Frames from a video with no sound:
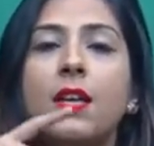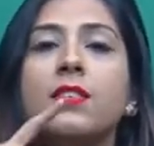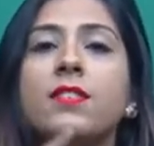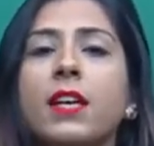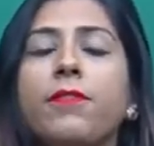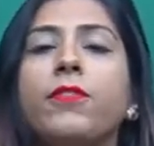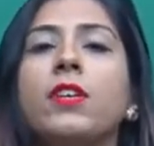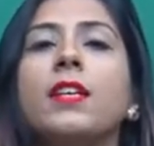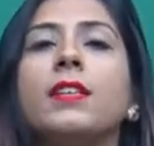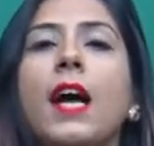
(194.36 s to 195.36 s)
ZIFT,
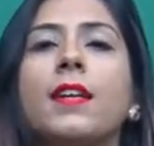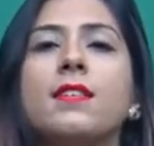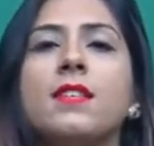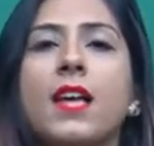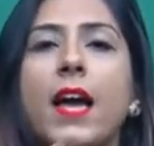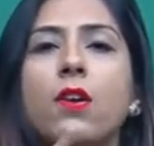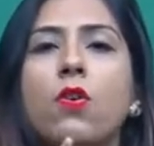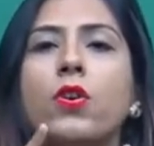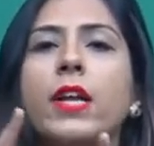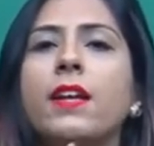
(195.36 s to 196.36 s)
that is a
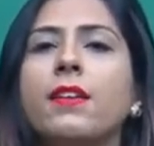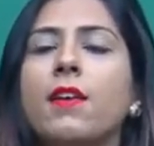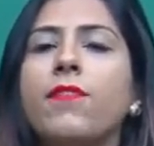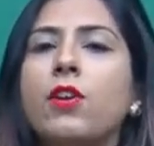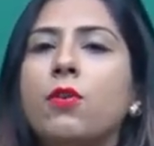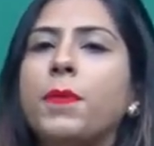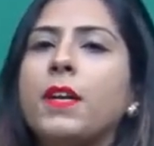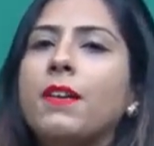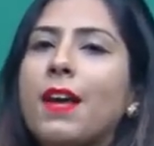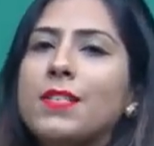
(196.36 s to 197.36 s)
zygote
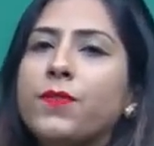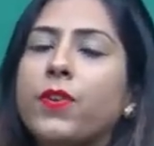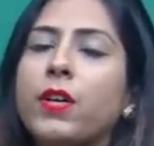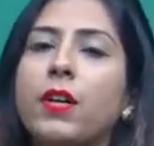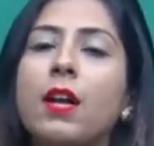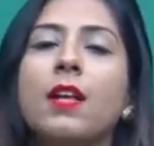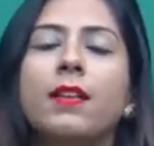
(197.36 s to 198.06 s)
intrafallopian transfer,